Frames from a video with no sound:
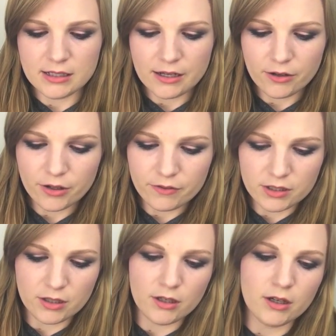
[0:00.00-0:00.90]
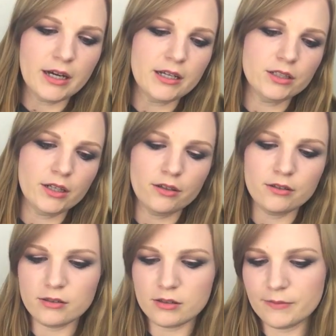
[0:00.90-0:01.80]
Now over to the
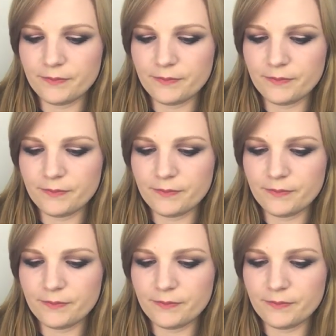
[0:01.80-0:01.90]
eyeshadows.